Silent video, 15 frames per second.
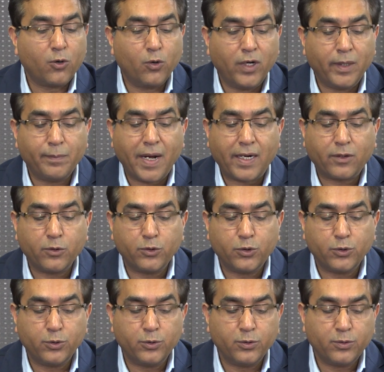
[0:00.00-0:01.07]
rolling back to
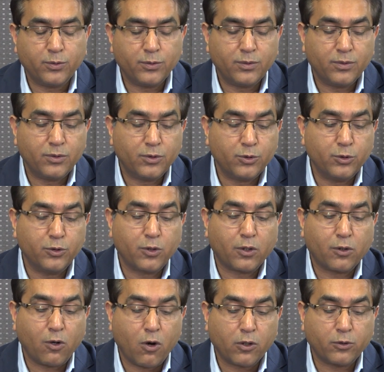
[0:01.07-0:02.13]
choose or
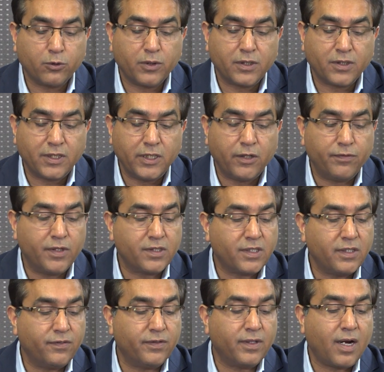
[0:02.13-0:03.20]
clock to the sea of the
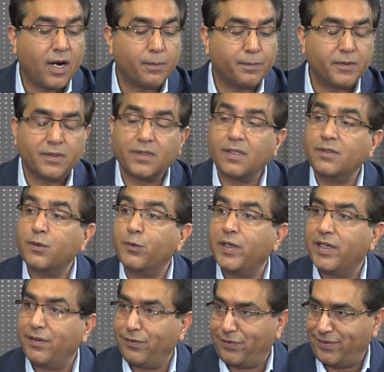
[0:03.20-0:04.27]
Stephen Harper's
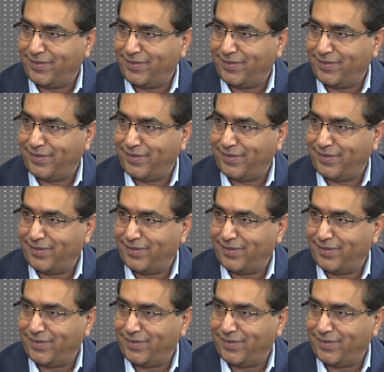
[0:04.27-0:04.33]
Conservative.